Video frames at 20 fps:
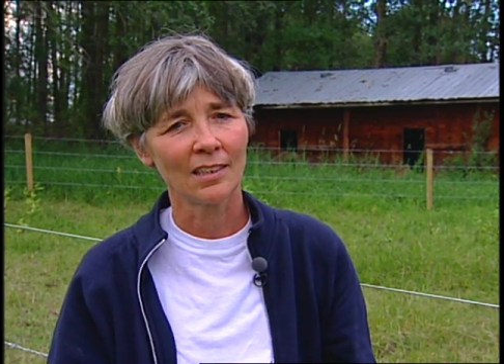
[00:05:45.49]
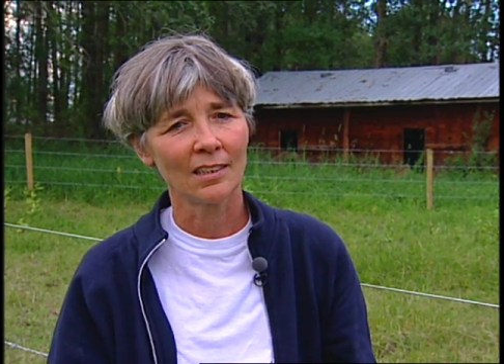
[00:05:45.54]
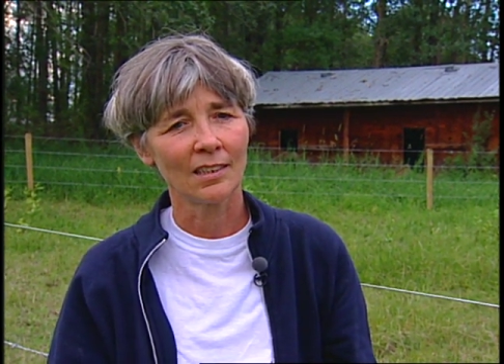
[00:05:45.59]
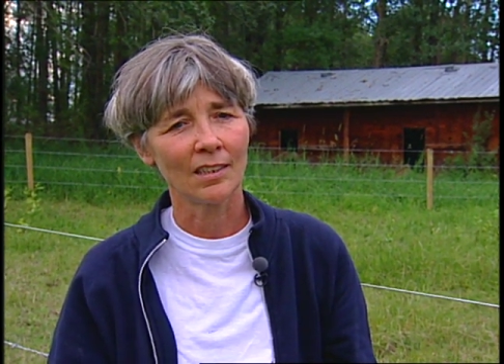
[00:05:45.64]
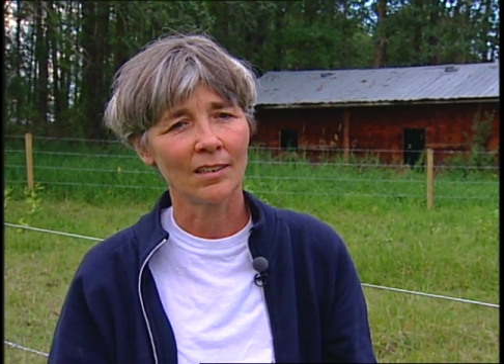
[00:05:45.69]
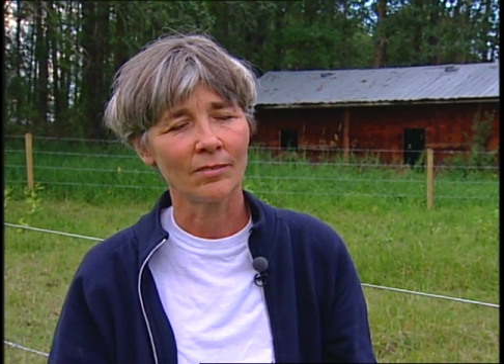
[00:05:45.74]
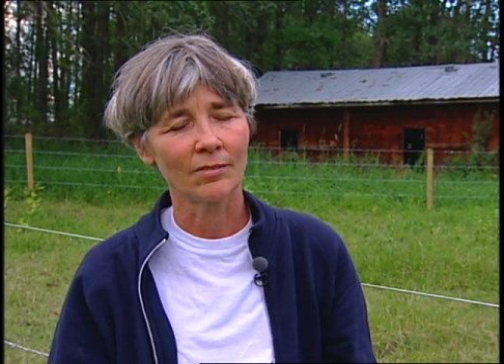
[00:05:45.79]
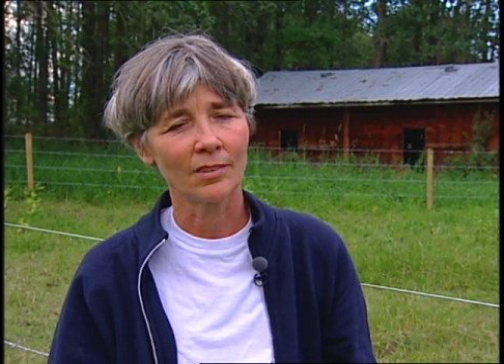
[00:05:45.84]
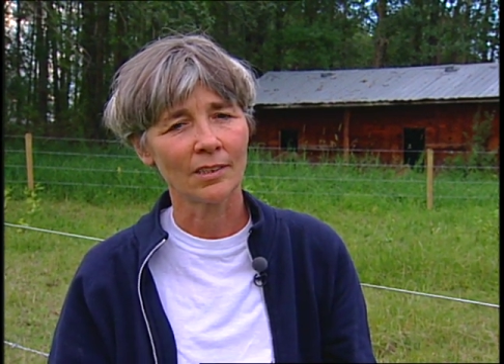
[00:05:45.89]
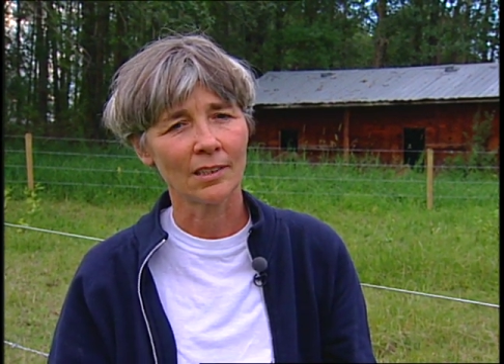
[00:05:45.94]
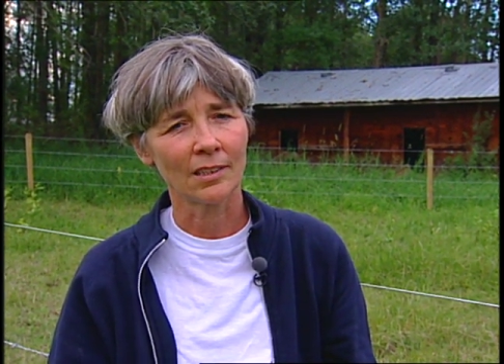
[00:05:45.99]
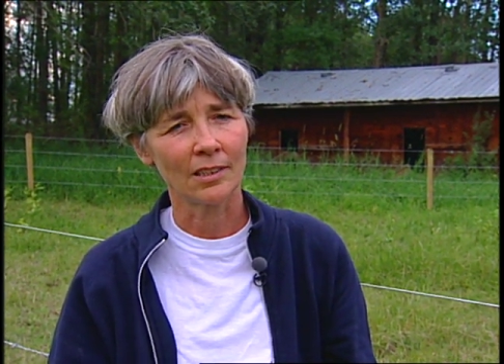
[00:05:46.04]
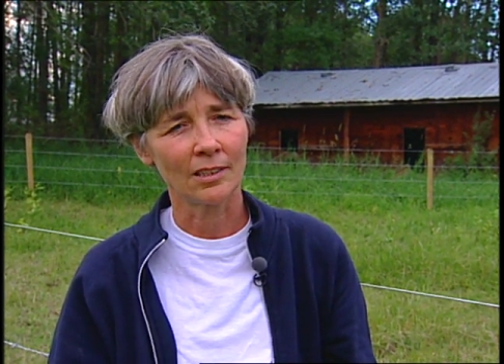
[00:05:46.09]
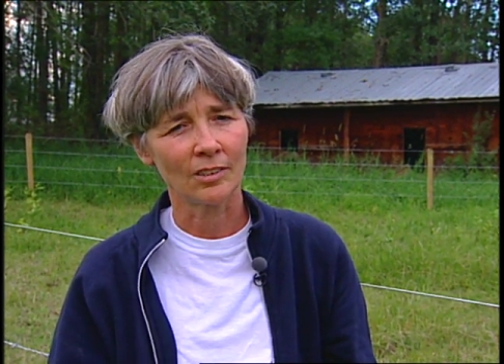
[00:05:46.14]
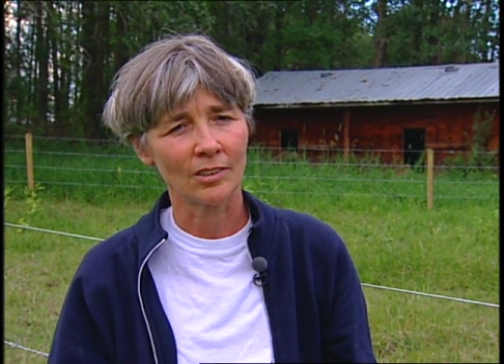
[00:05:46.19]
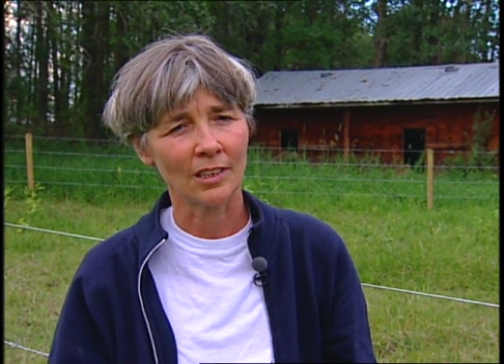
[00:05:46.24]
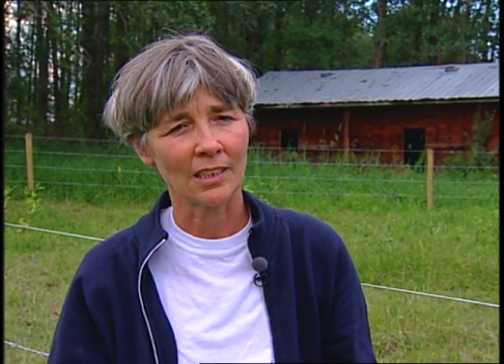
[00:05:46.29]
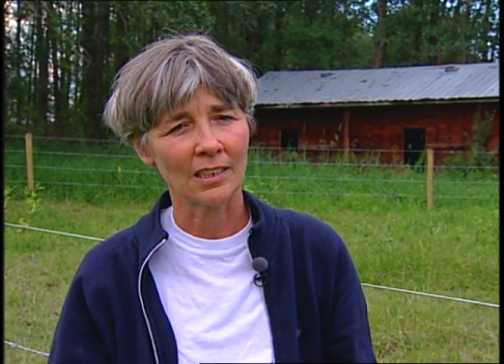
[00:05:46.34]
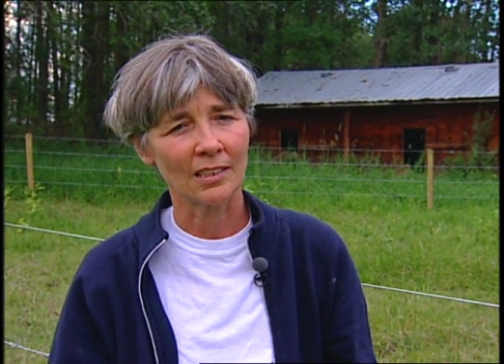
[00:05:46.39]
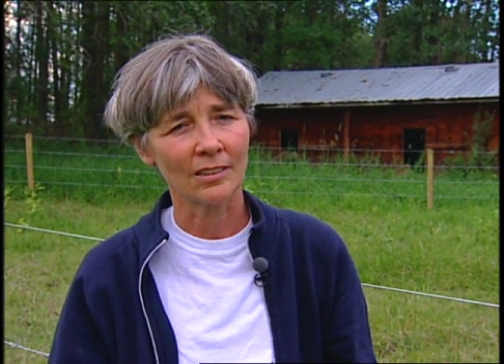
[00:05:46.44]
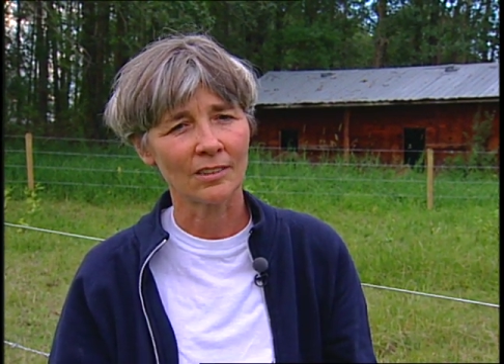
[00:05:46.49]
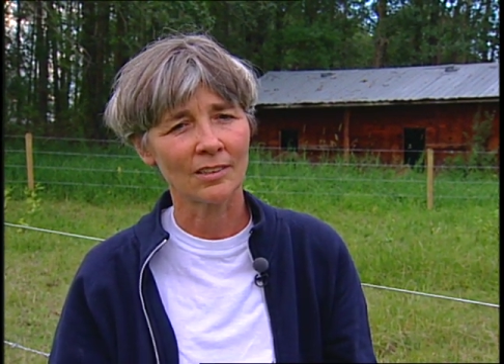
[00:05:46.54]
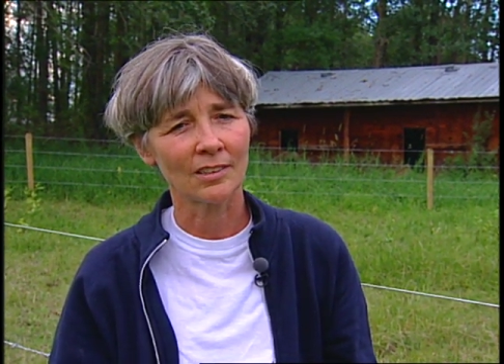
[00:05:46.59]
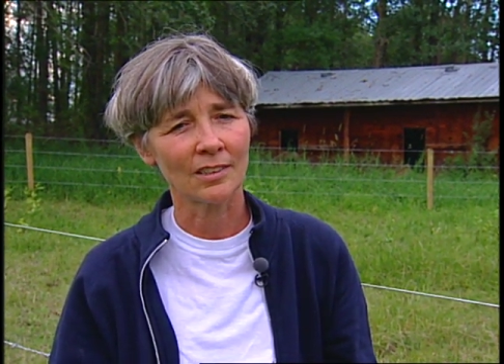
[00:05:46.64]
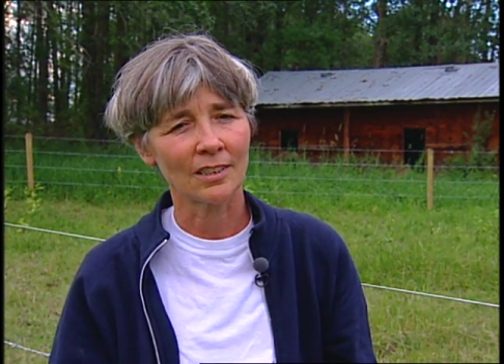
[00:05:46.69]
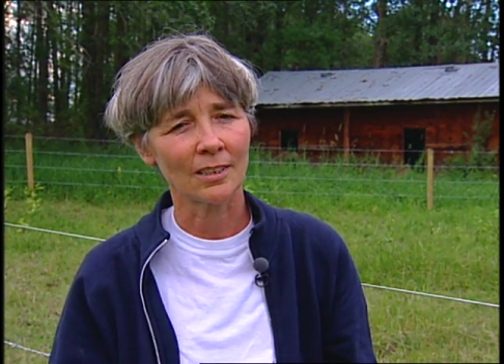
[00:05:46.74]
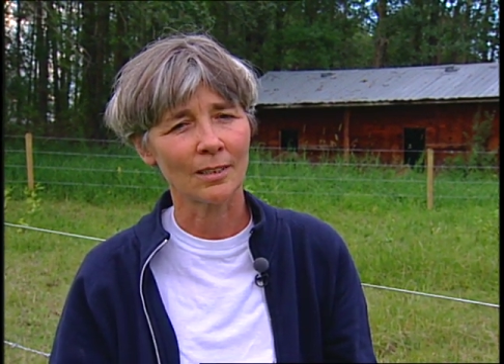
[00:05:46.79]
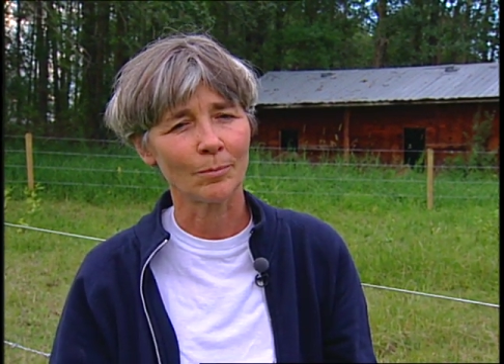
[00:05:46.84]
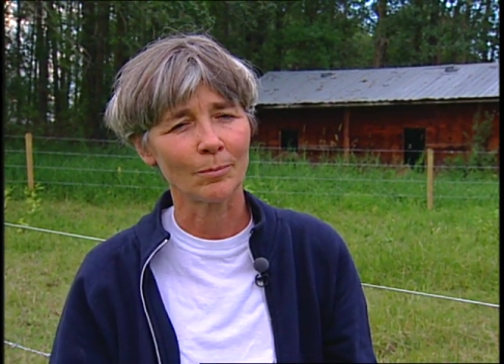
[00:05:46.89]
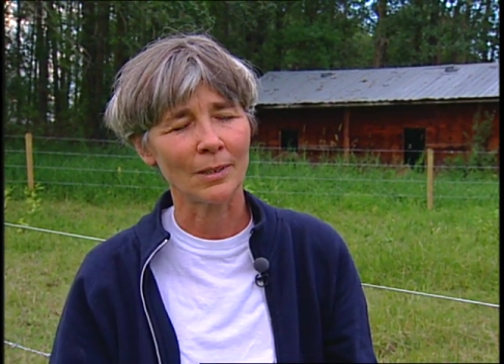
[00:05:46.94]
that really
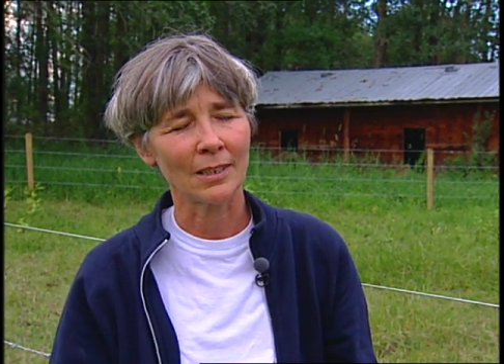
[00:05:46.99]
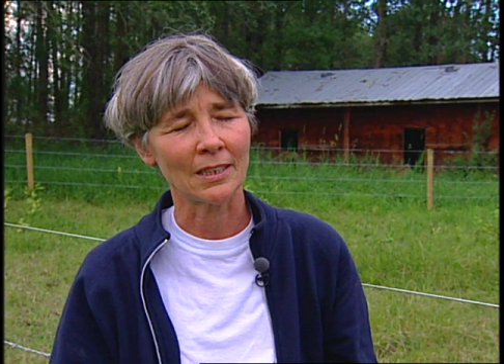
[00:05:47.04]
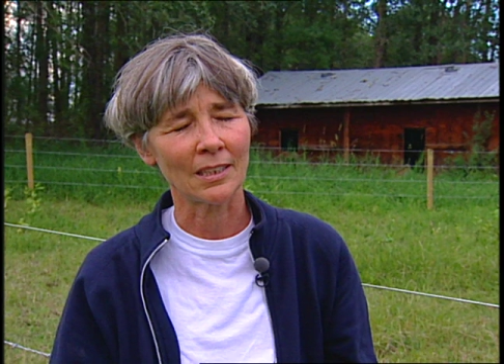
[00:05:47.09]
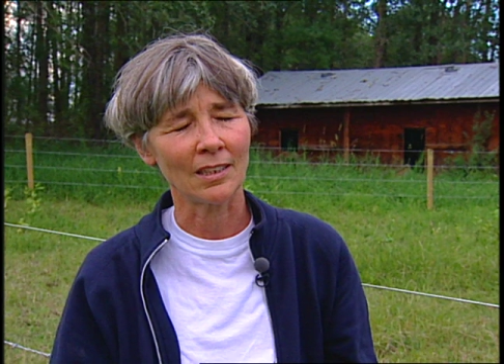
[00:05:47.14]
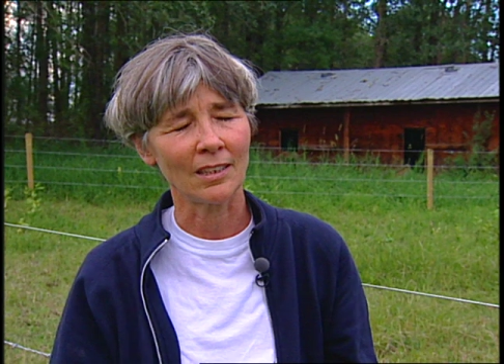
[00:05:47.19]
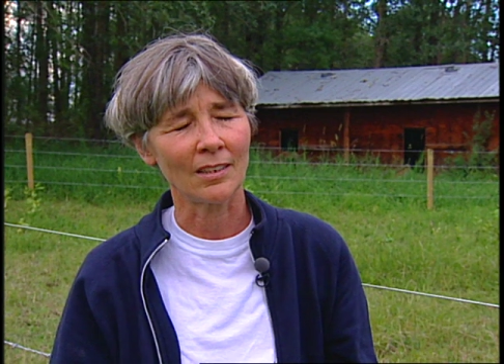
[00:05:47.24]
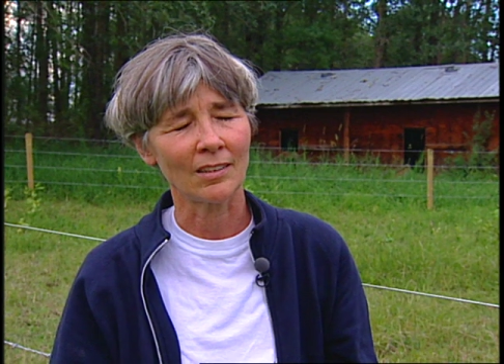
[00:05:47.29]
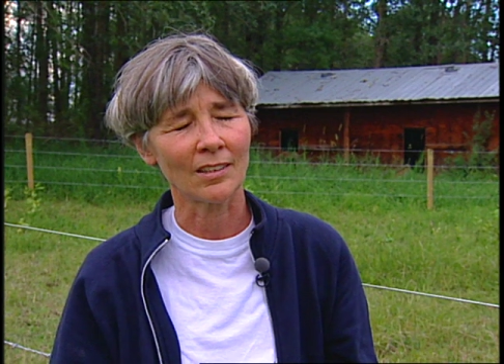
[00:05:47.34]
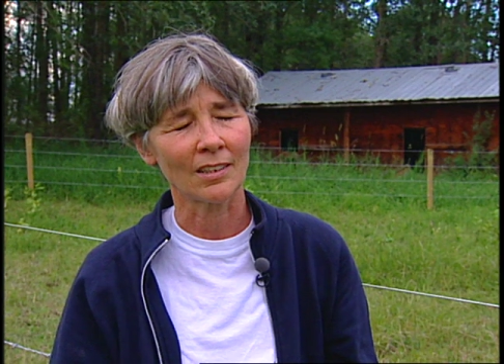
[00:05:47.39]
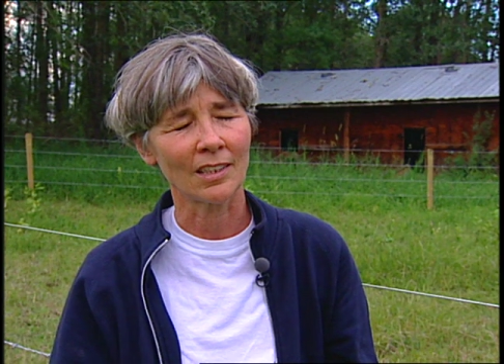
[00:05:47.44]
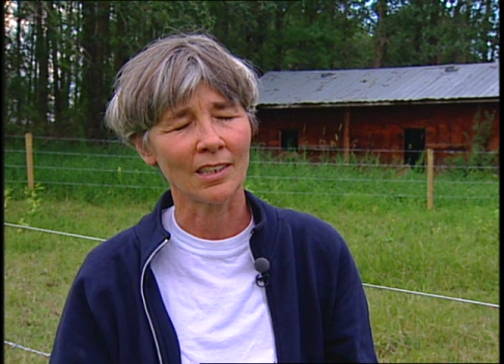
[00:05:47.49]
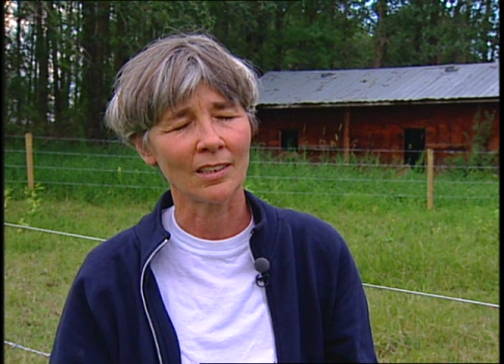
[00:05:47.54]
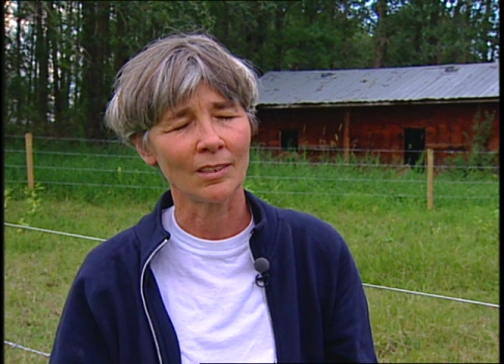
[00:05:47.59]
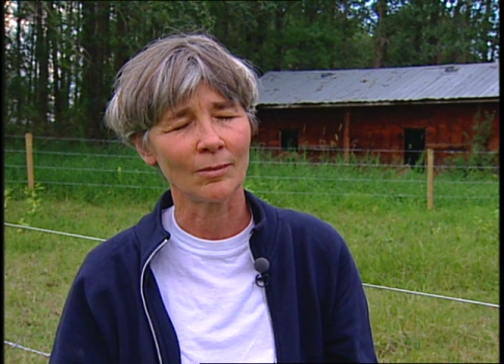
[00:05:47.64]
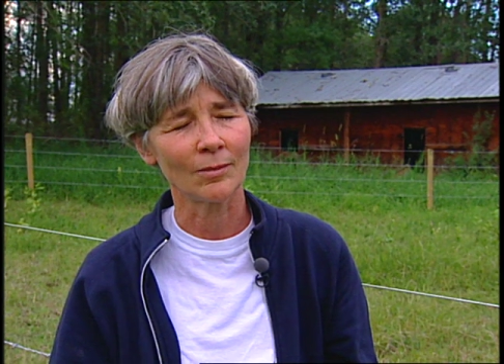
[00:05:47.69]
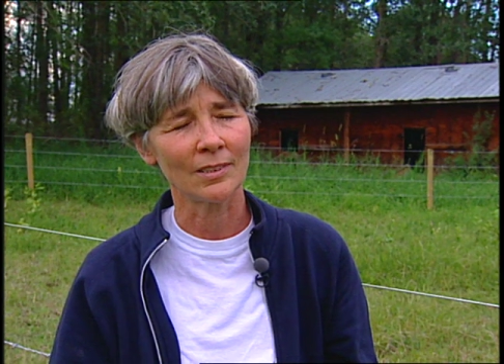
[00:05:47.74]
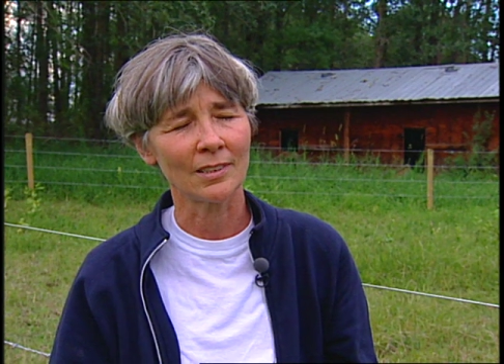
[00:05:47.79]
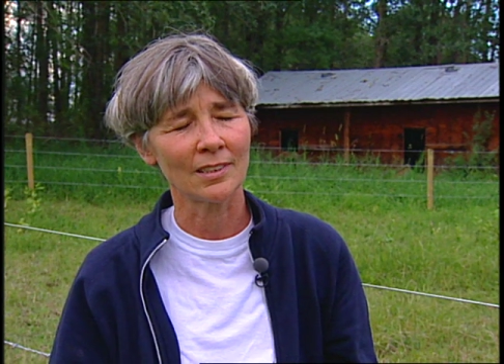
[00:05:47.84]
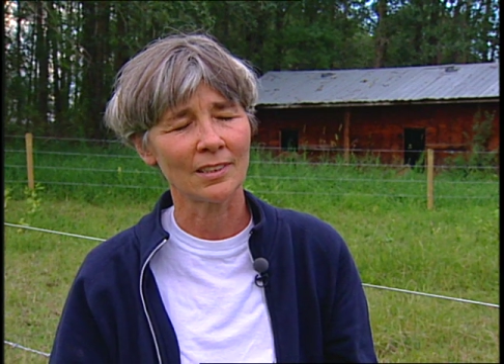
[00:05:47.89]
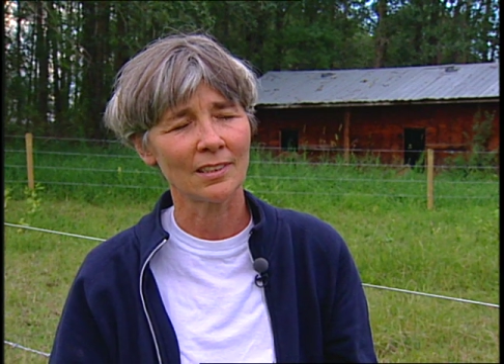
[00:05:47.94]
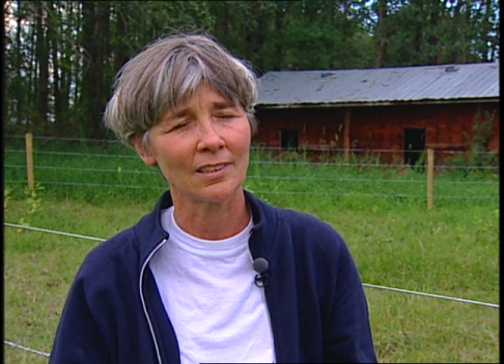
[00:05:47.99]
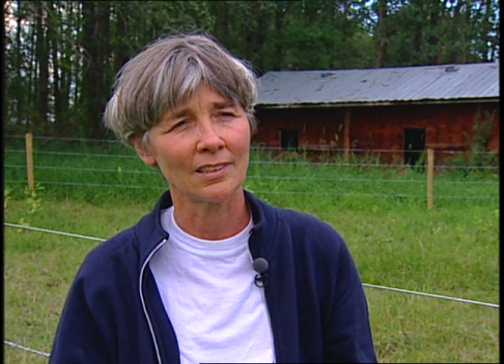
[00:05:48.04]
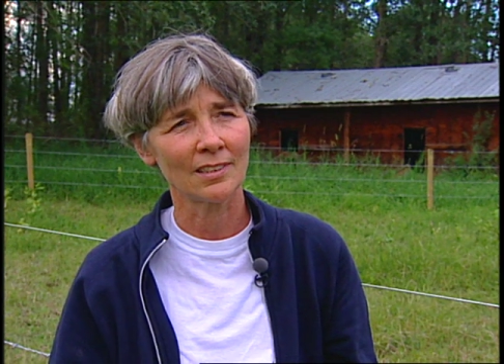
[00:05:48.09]
challenged him and that he thought there was